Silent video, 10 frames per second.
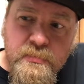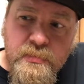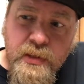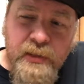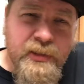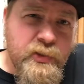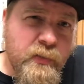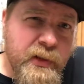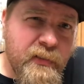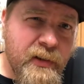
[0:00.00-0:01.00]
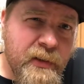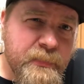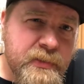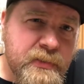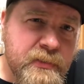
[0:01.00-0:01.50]
I did 20
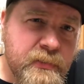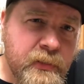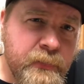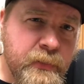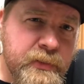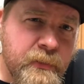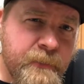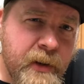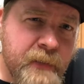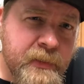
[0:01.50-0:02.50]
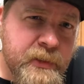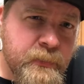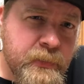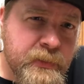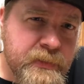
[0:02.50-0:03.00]
grams of USO5 in each
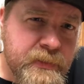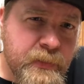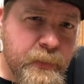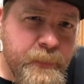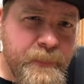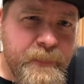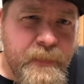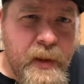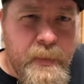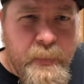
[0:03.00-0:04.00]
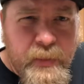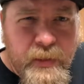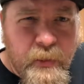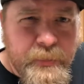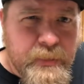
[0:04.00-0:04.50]
one, so I made a pretty
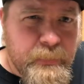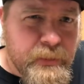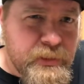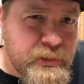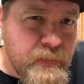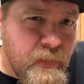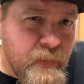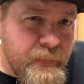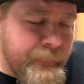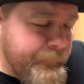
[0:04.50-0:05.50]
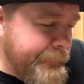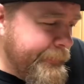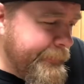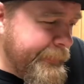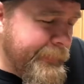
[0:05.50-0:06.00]
healthy pitch.
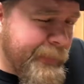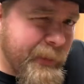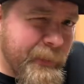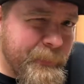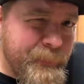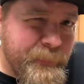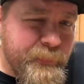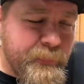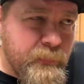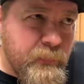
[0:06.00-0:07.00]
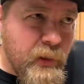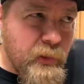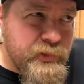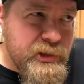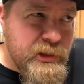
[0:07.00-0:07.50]

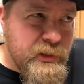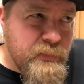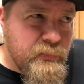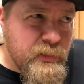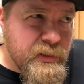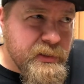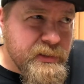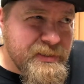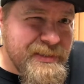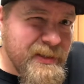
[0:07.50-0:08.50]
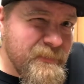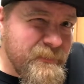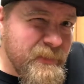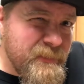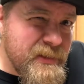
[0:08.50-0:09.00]
OG was
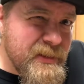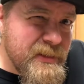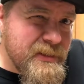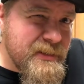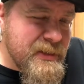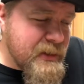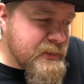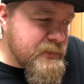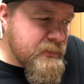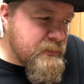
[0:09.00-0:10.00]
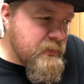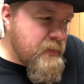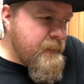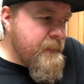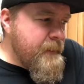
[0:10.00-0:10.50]
1056,
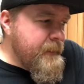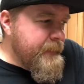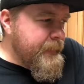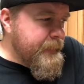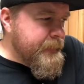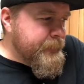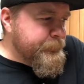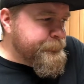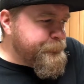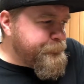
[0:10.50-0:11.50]
and